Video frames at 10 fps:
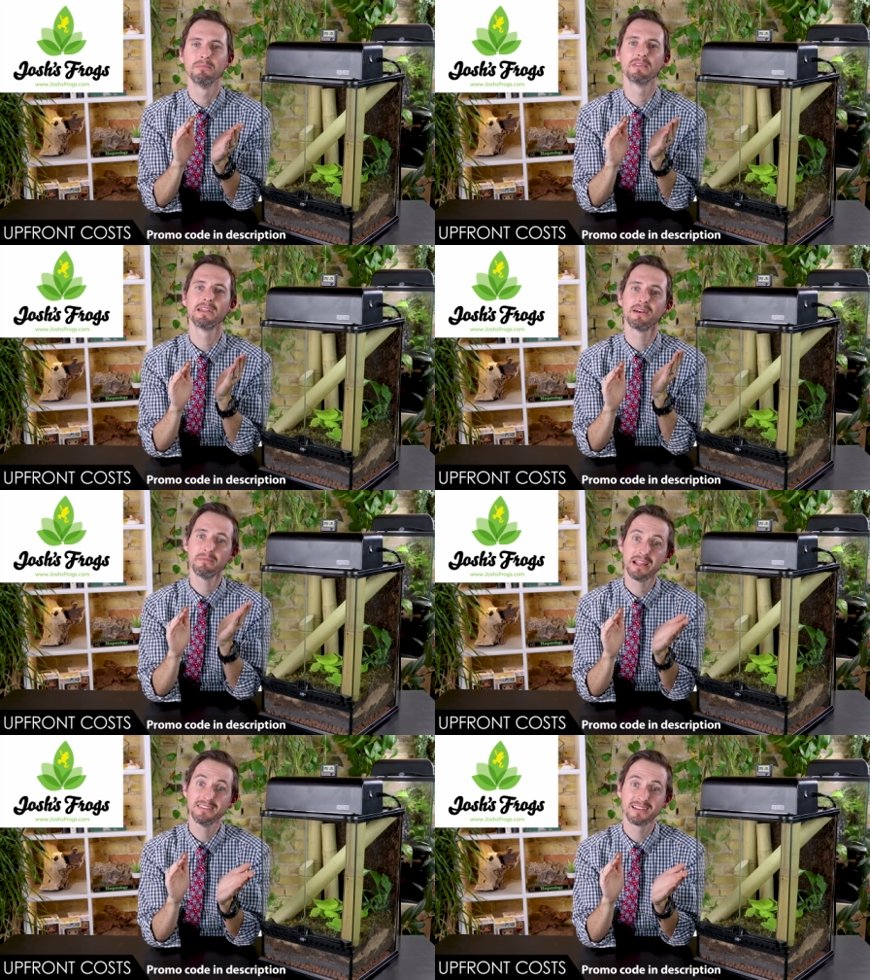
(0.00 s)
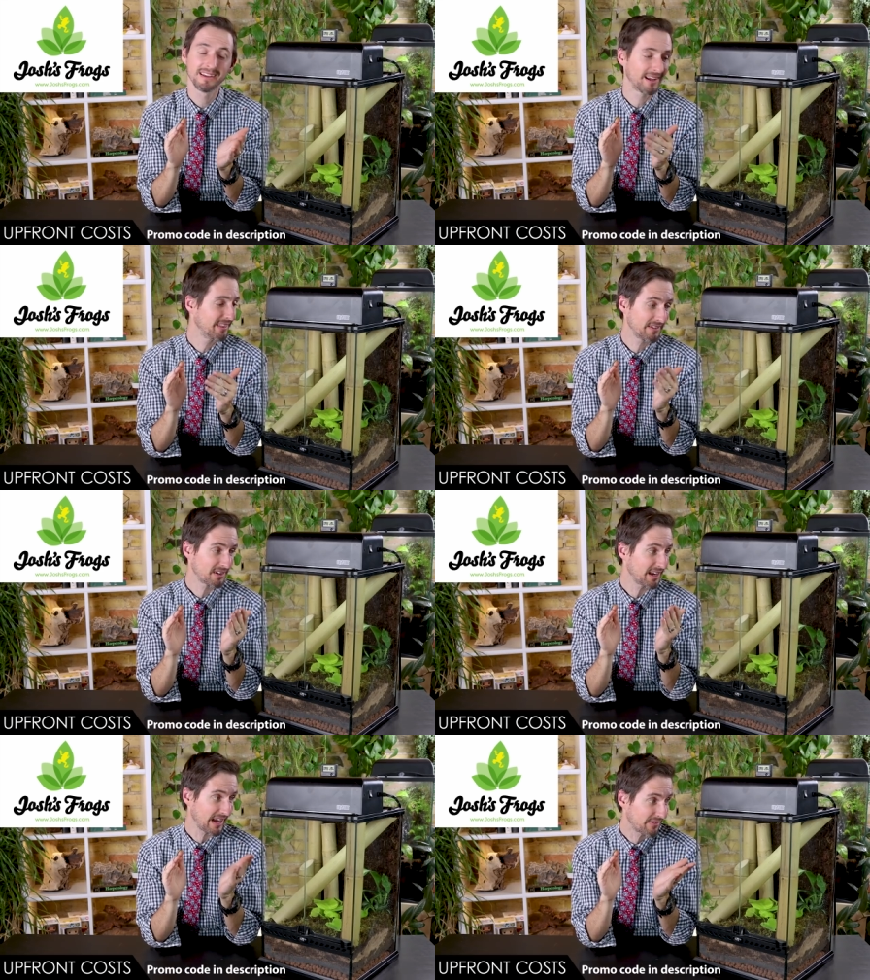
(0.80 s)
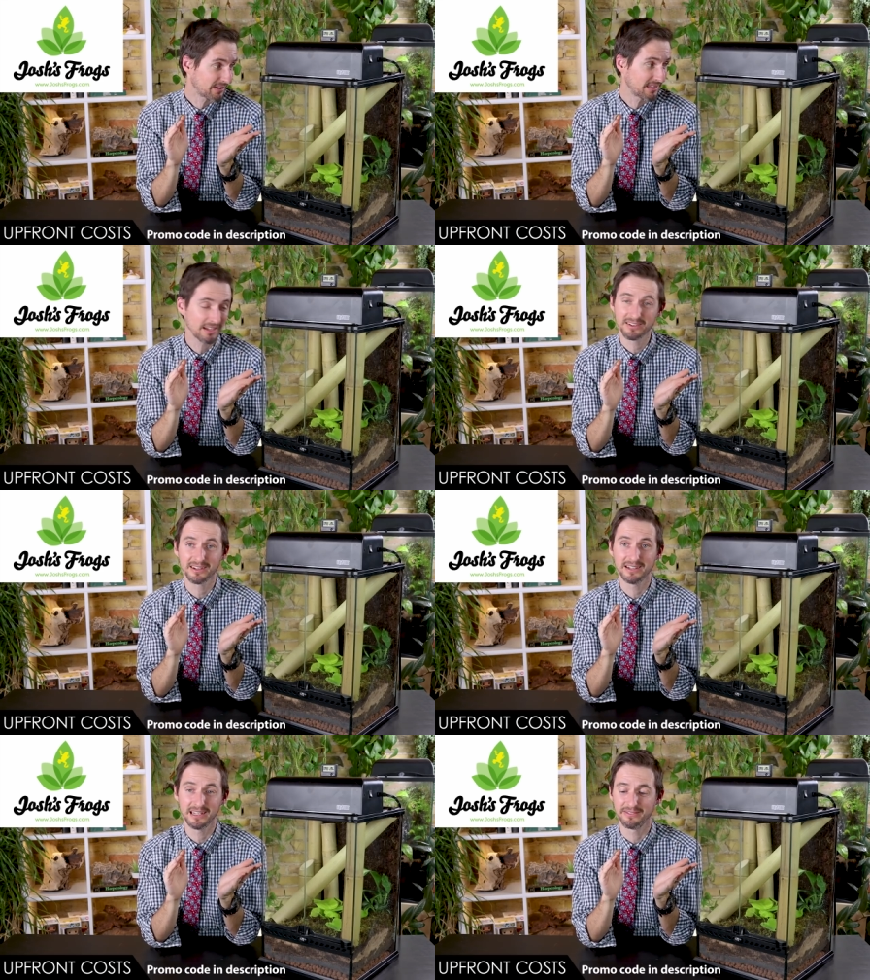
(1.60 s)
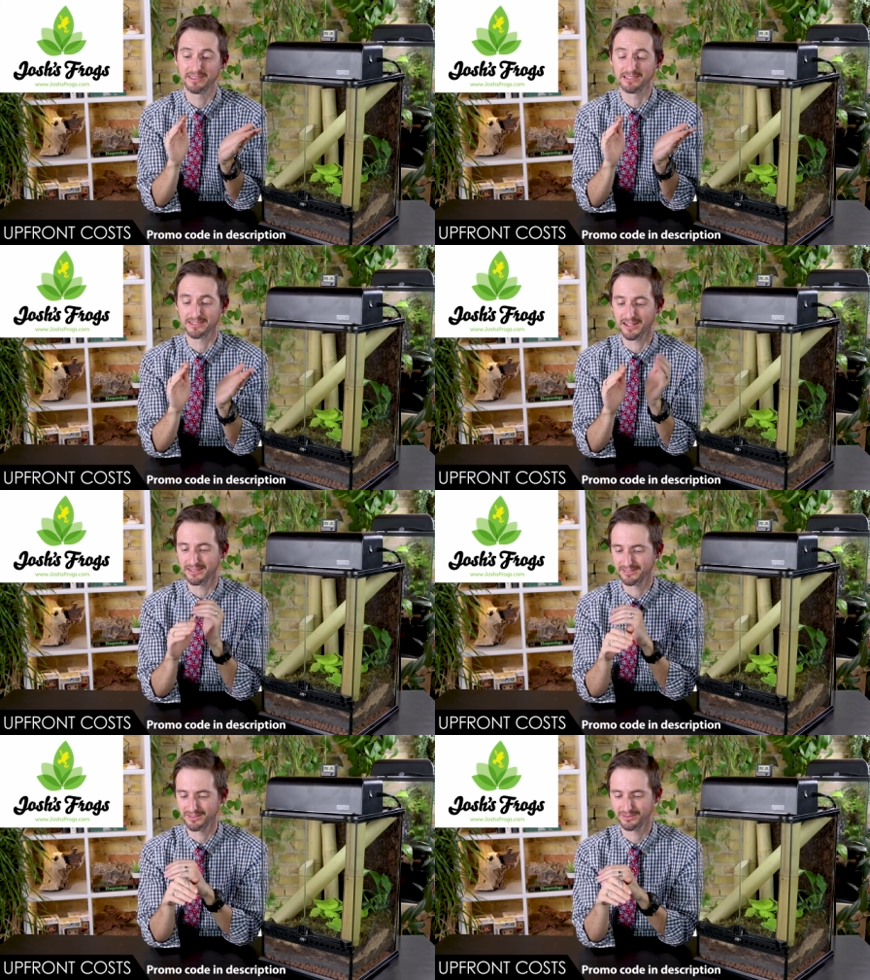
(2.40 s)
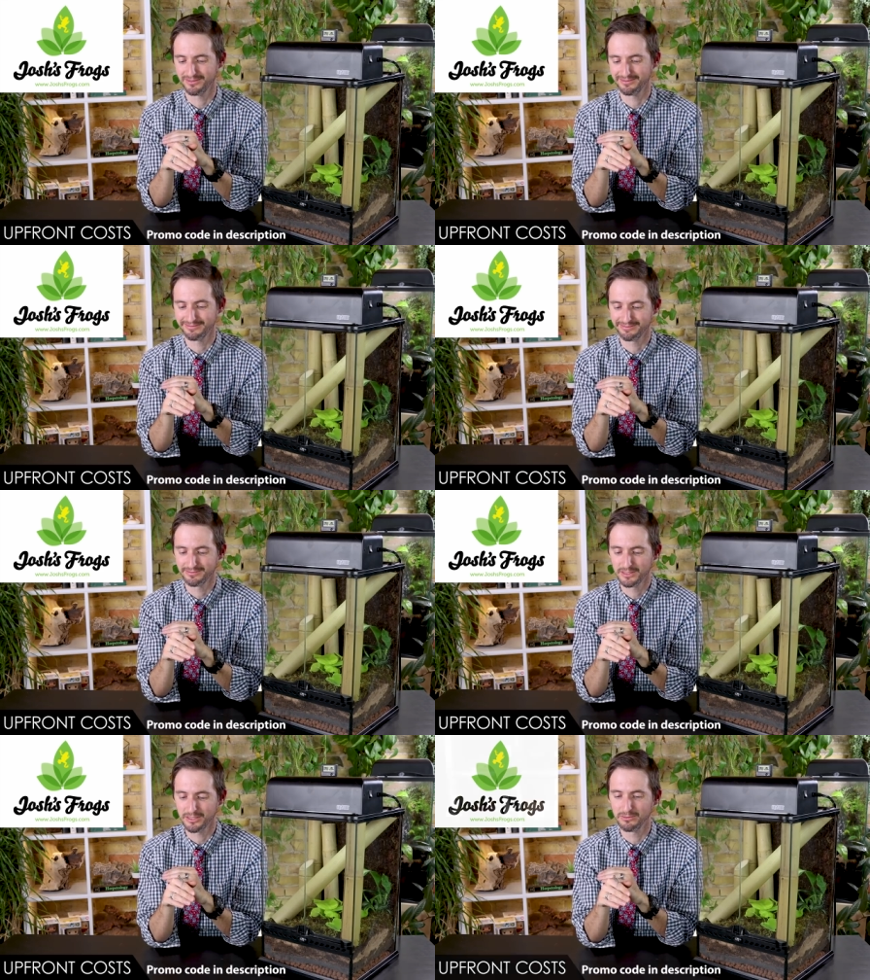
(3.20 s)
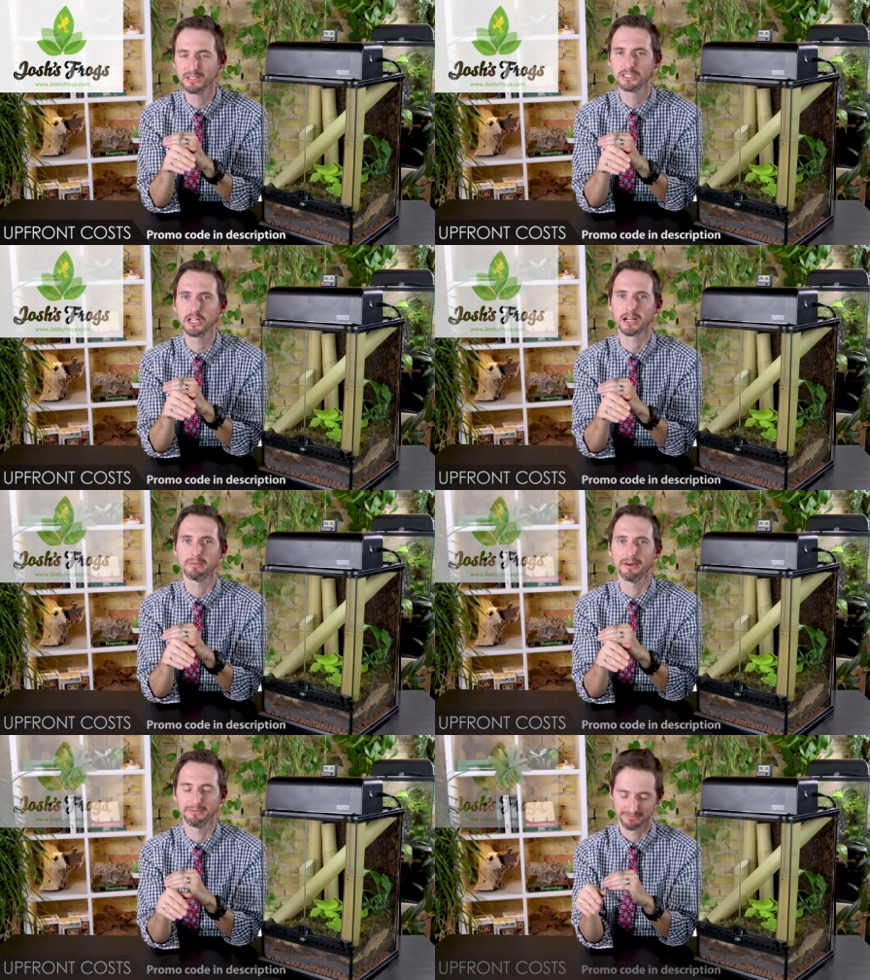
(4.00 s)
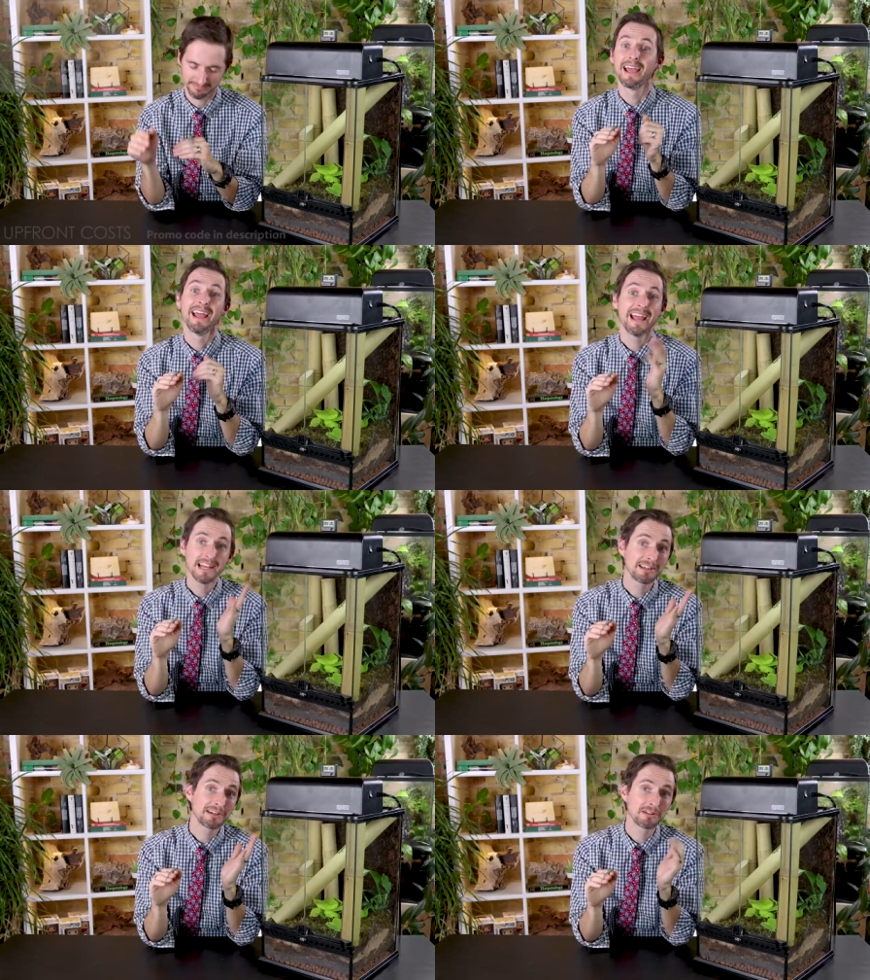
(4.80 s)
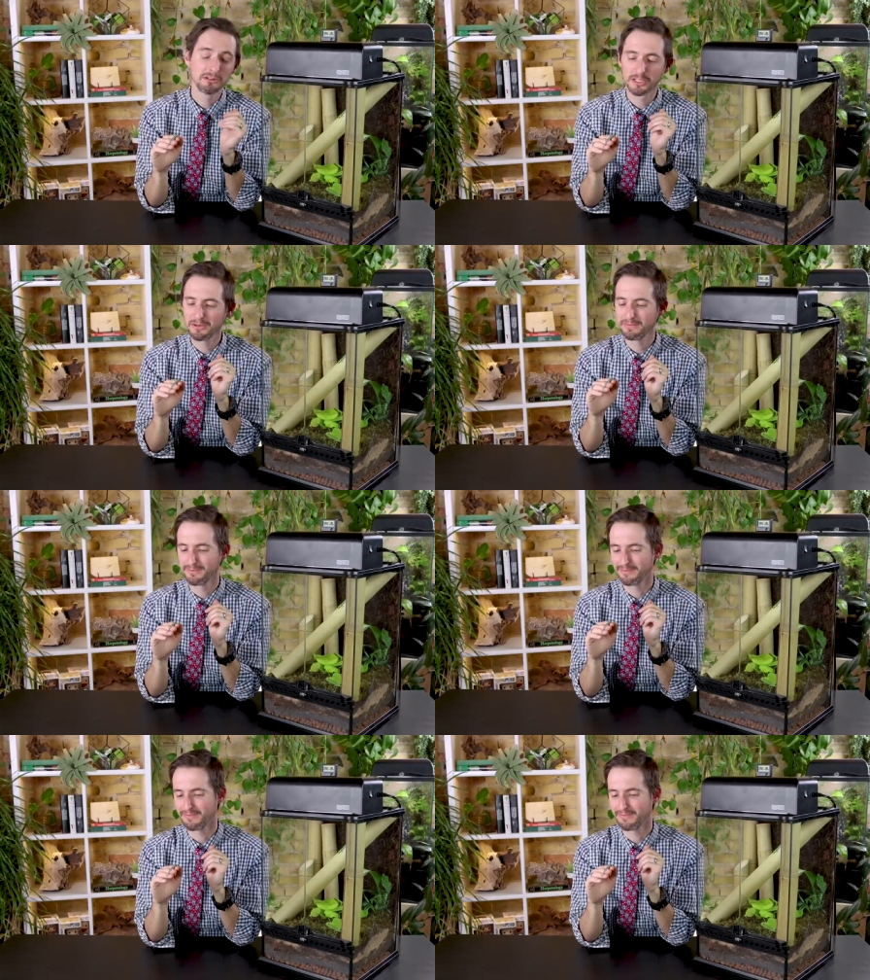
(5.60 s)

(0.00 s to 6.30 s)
But they're amazing and they've got everything you're gonna need for these guys, so you know, really check them out. In conclusion,